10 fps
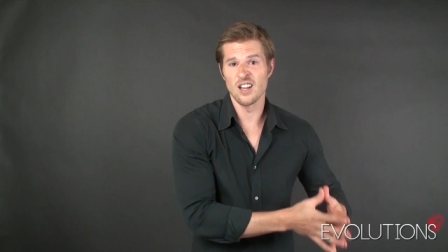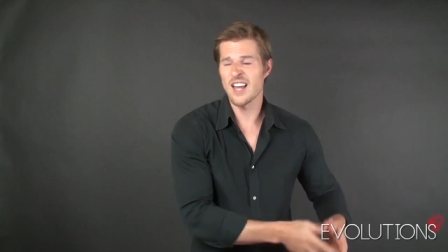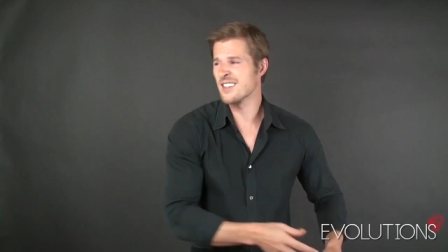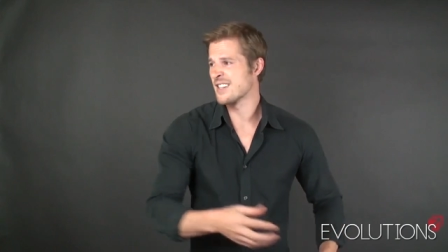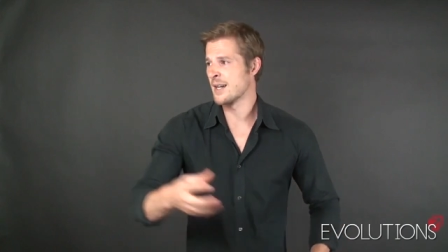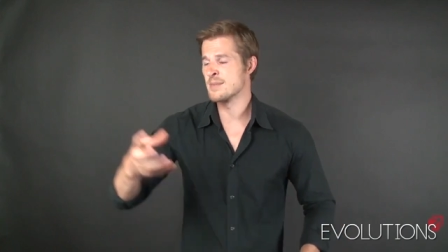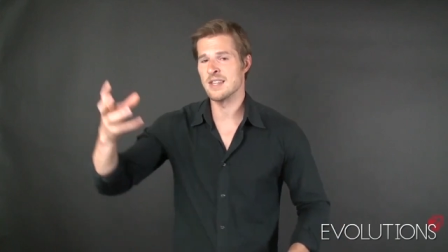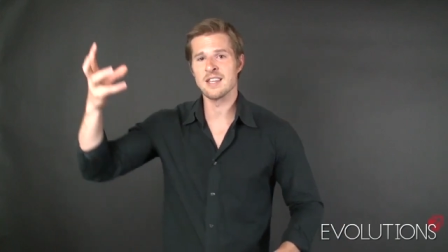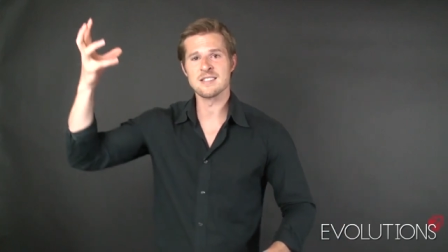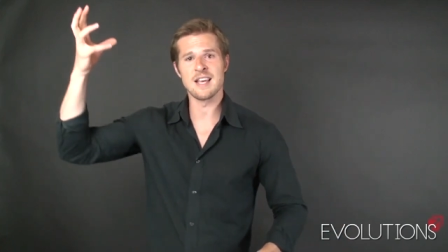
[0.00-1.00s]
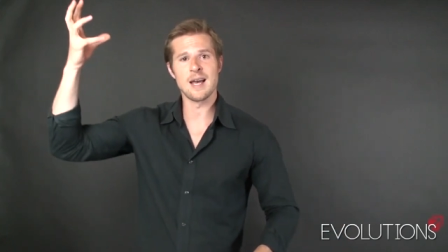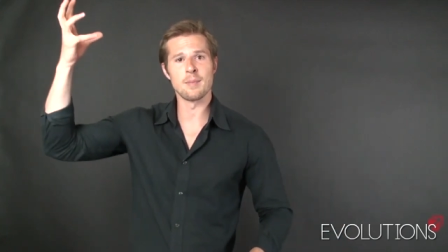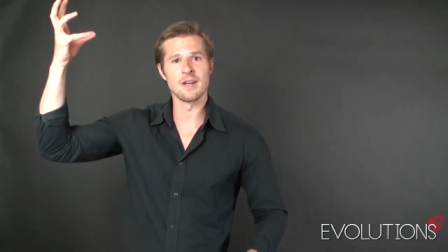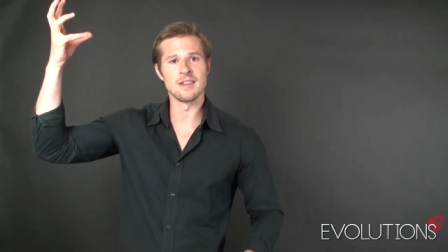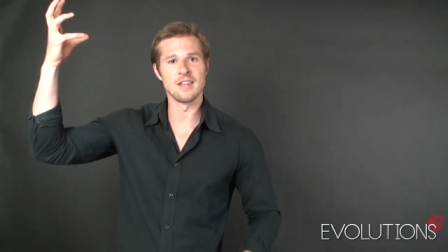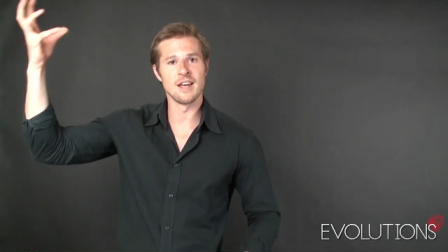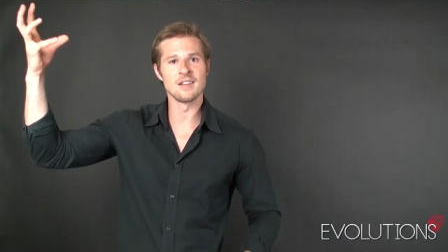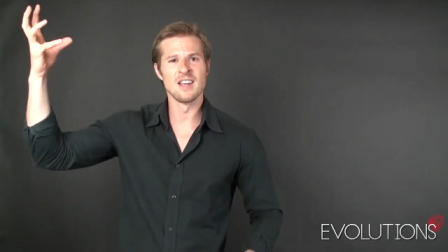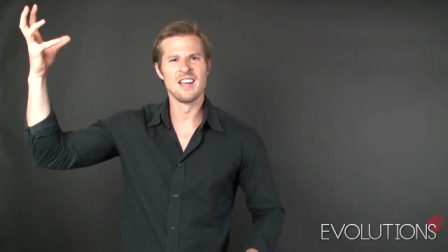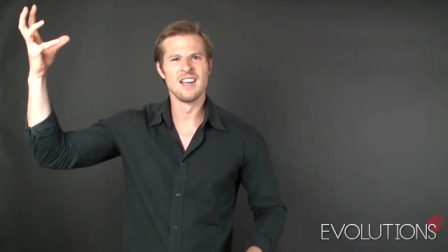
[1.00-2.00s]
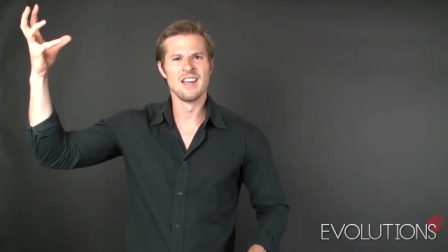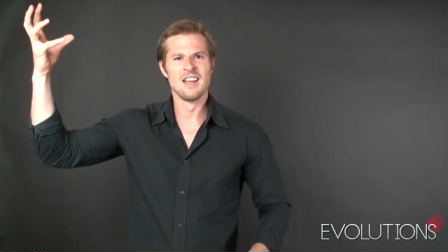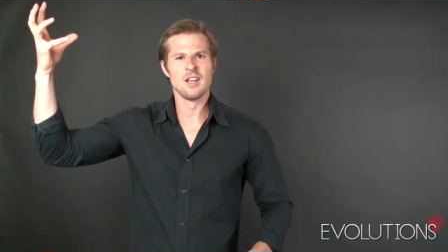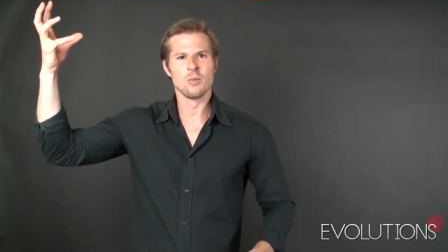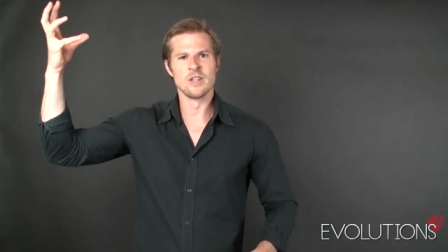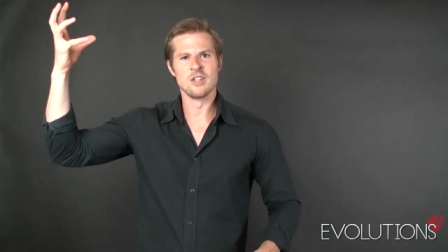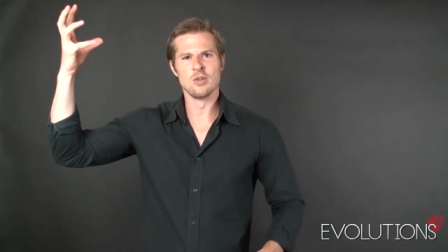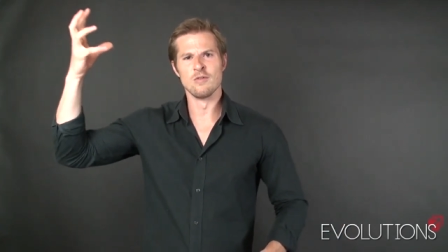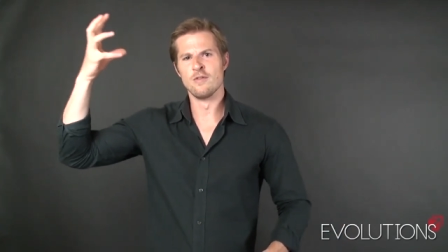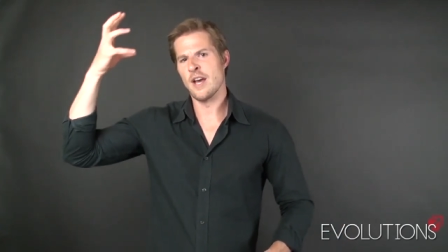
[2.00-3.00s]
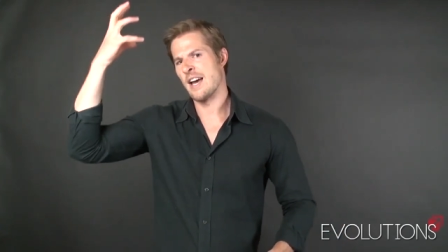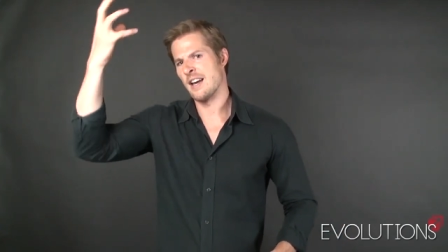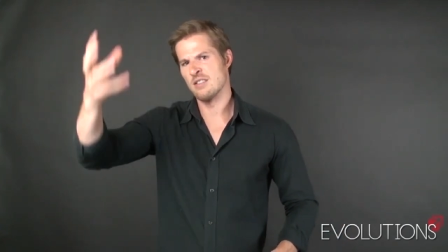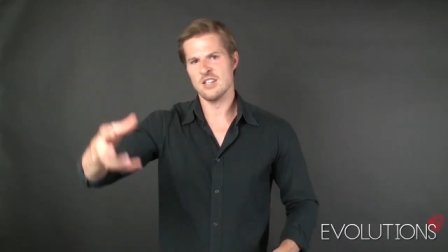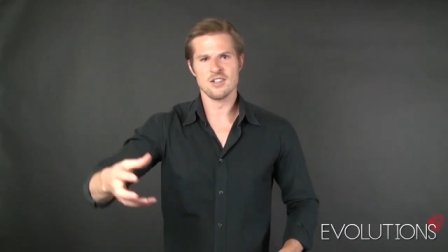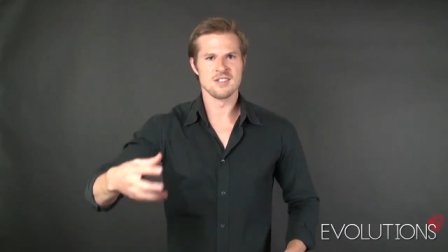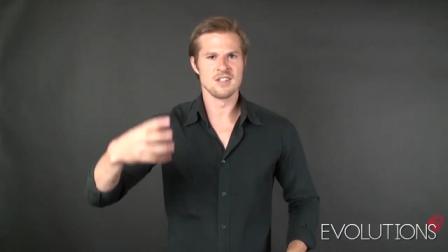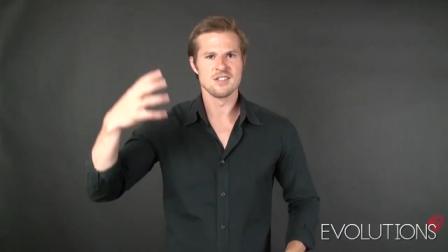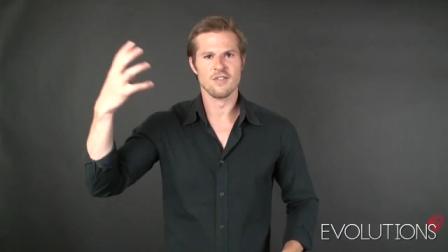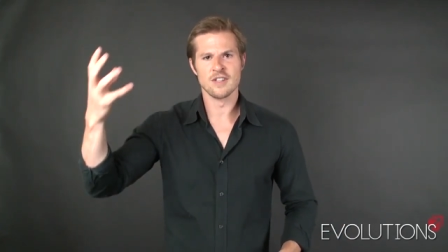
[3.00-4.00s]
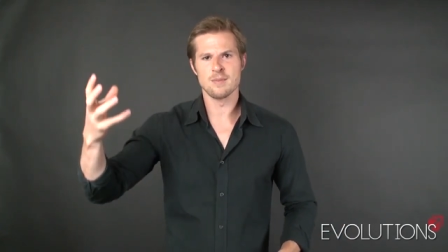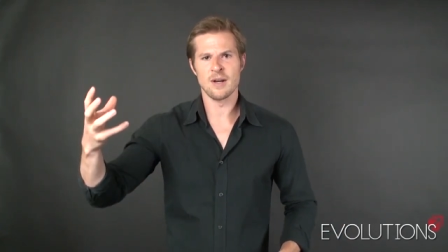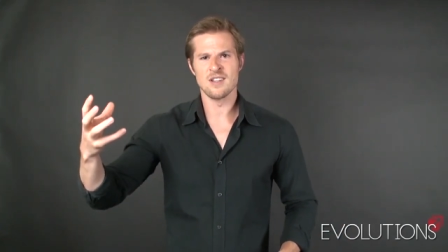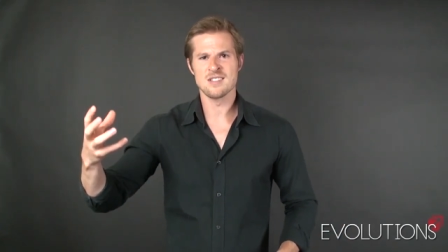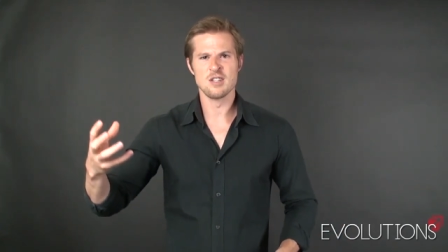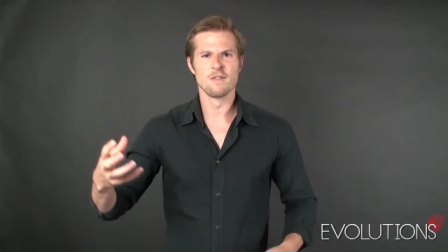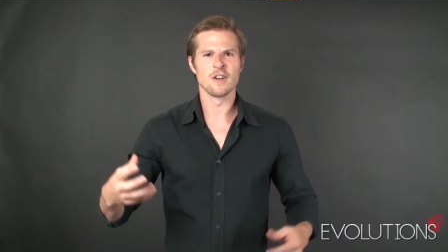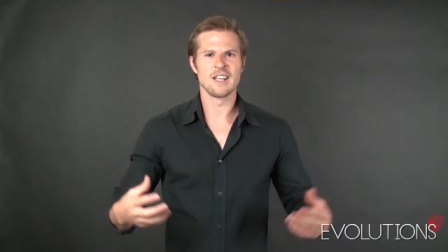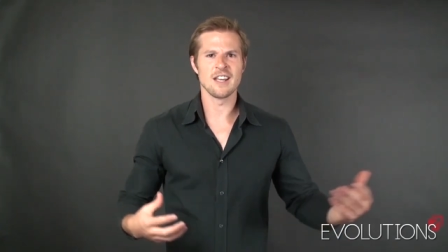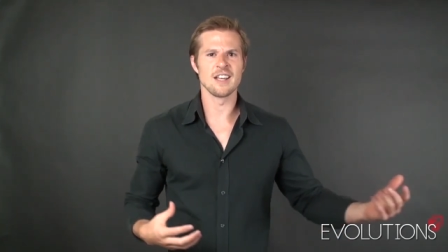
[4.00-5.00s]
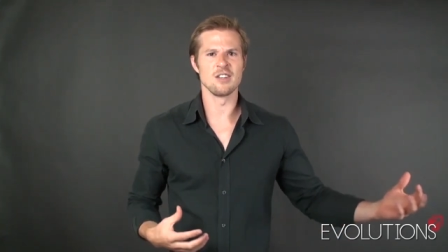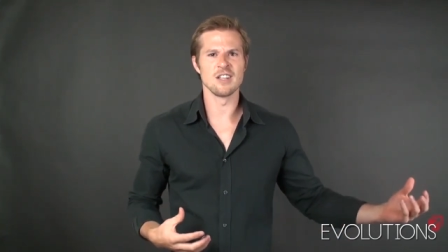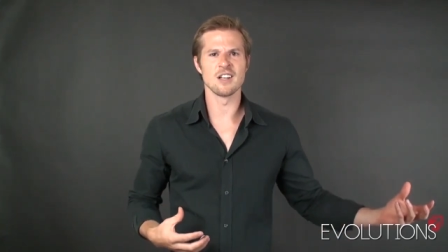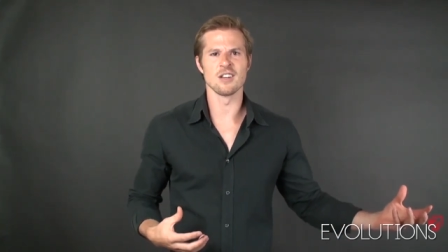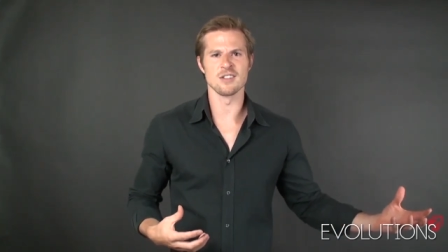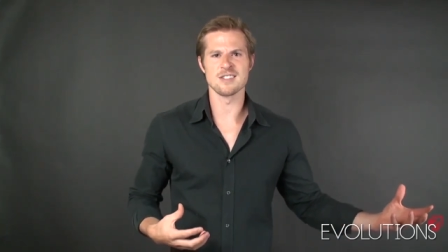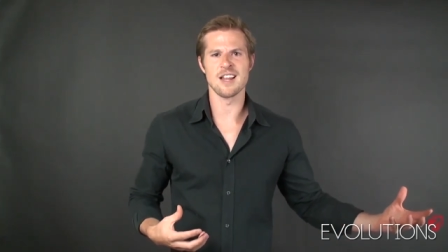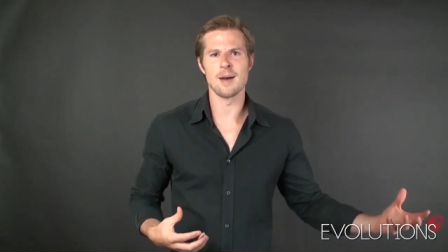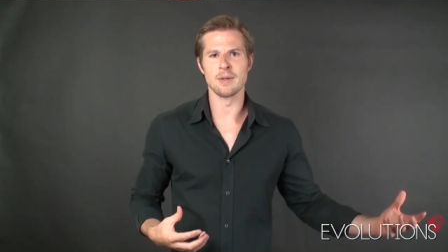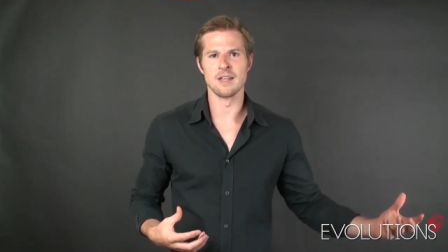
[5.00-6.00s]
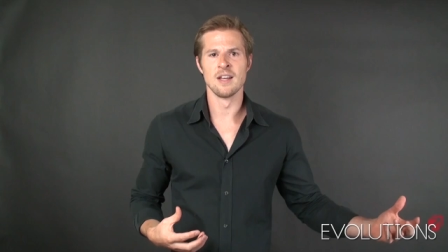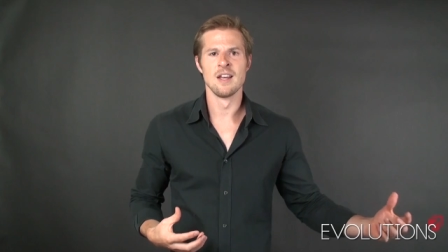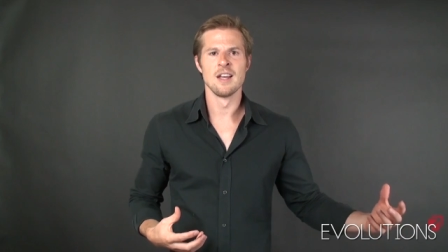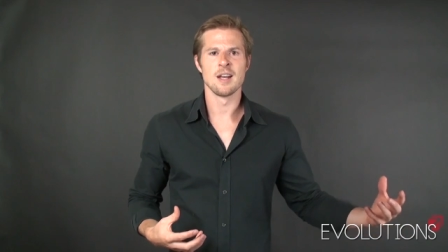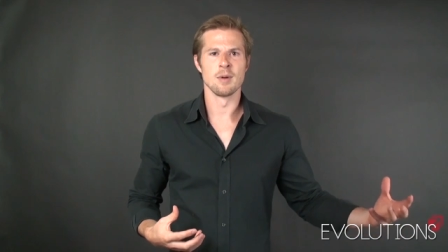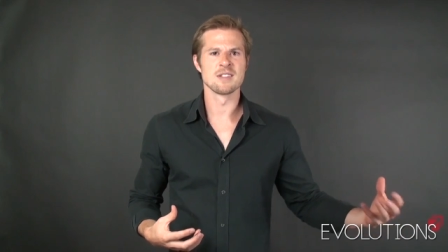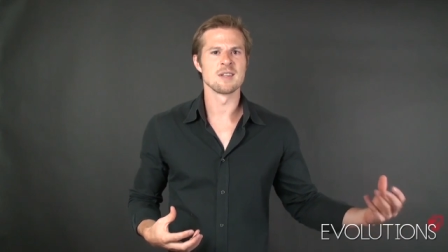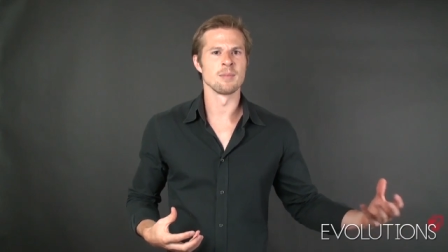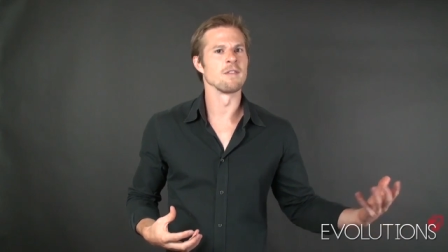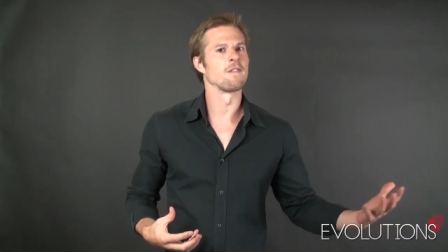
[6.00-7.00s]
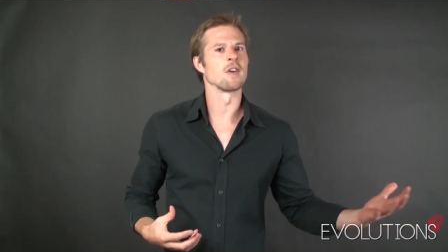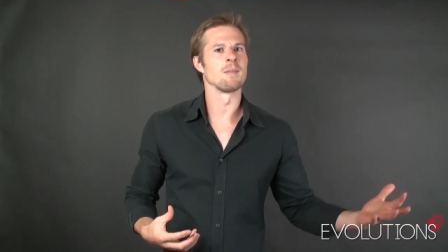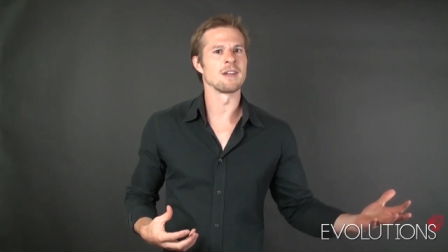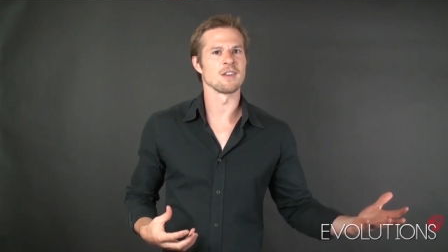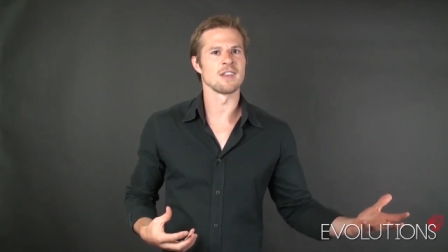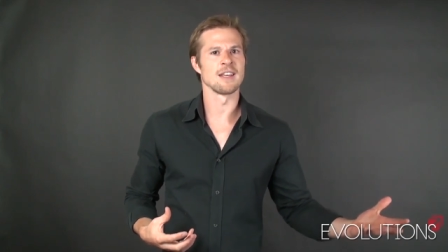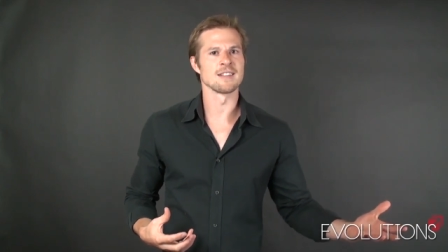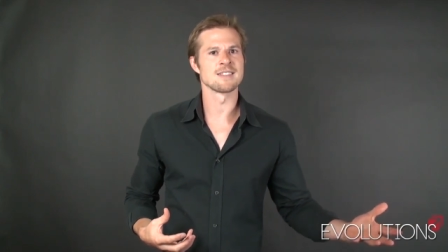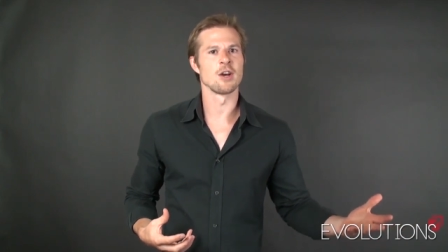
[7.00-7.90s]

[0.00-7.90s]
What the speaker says: lot of times the things that happen at the end, when you've had years and years of experience, you forget and you get a little sloppy about some of the fundamental things.